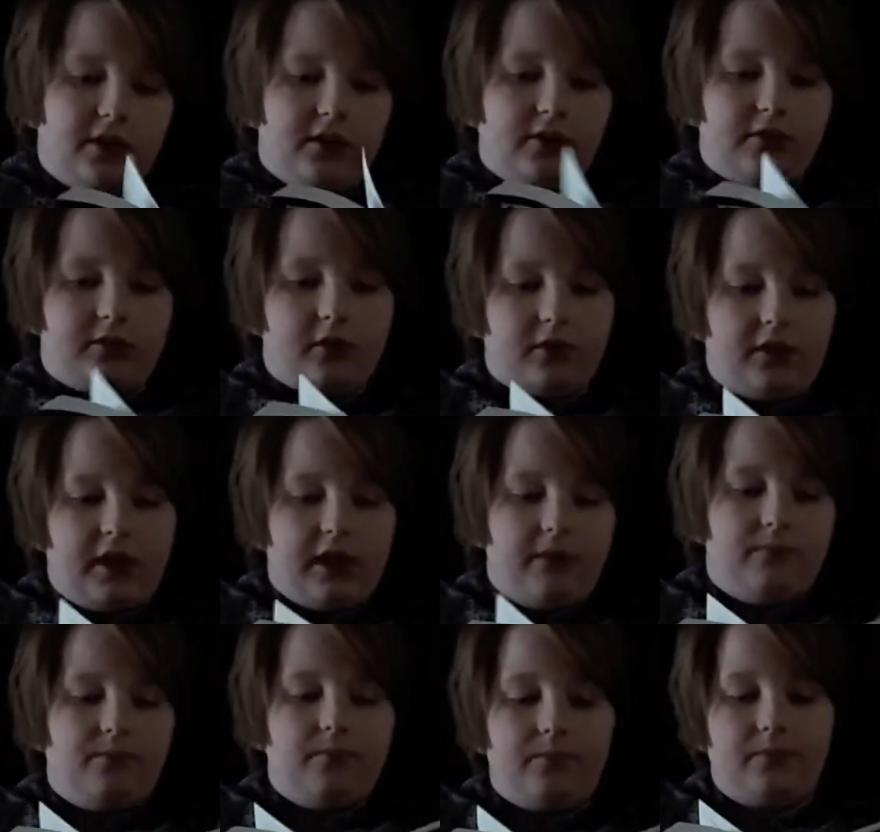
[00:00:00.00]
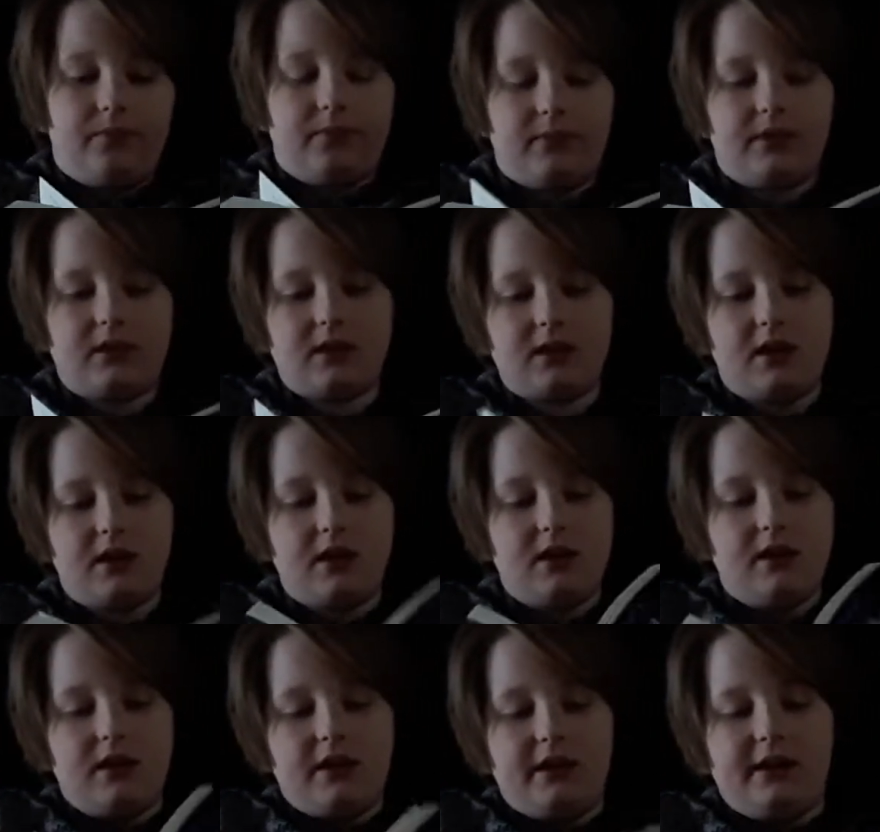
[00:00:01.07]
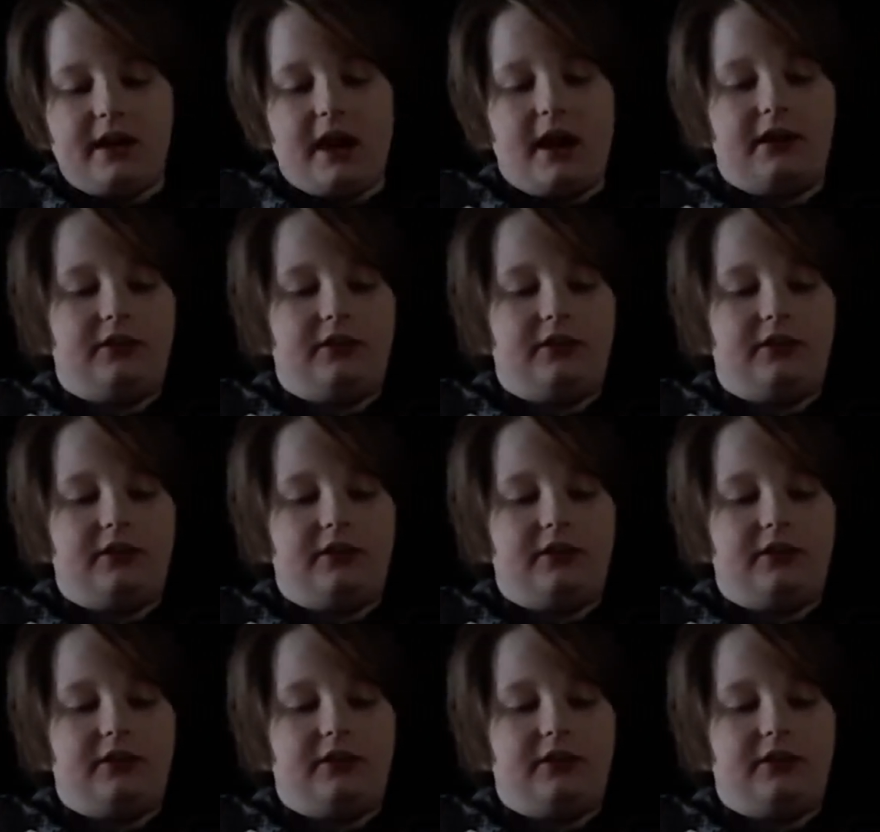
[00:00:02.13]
So then he